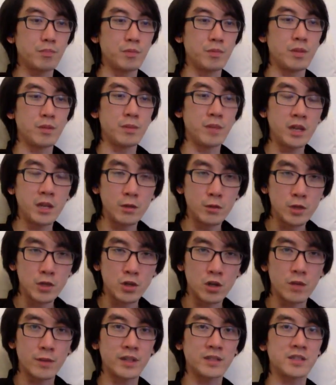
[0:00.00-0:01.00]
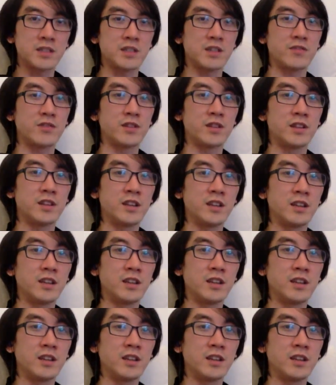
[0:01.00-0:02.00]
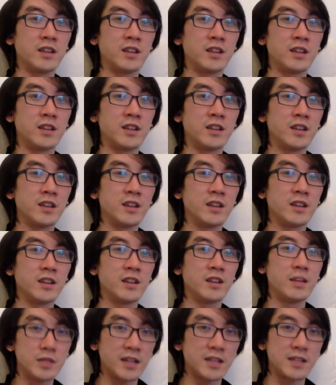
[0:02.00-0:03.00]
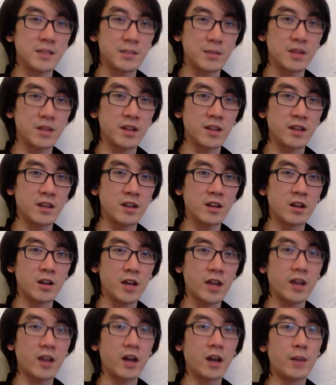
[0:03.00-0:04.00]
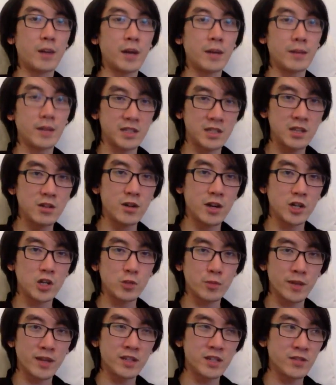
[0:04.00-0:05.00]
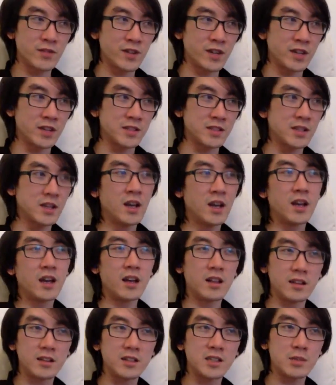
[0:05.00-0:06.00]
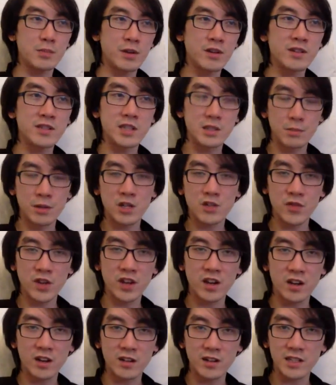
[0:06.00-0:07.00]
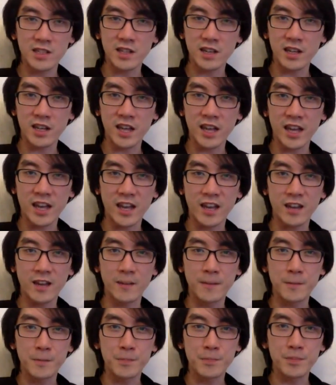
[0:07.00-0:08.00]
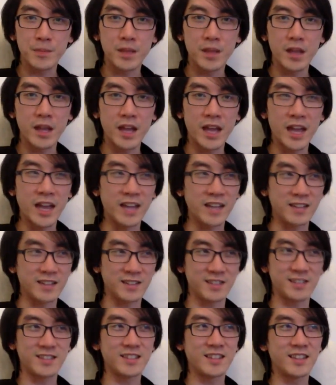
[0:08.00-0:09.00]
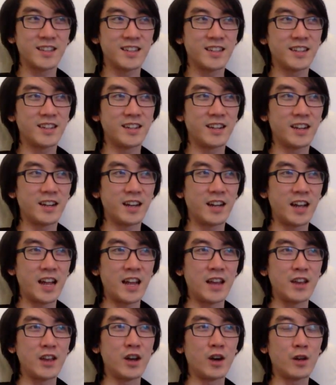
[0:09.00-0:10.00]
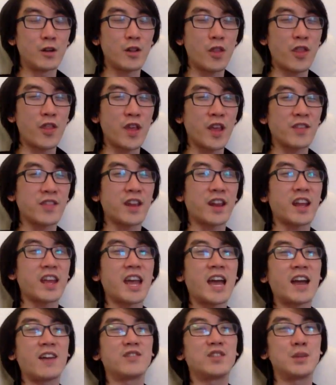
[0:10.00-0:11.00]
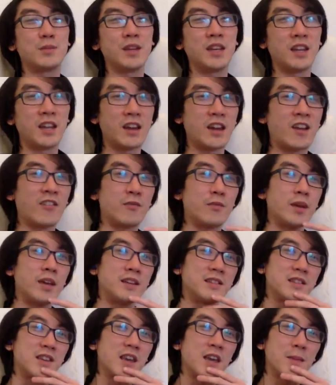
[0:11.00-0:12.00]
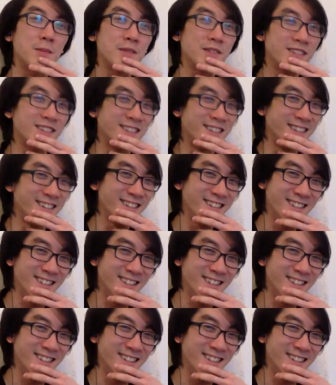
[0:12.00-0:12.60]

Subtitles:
the media would talk about it differently, and then people would see it as something like, okay, I'll buy my £200 device, I'll experience as much VR as I can, and not think that I have to be in an FPS game.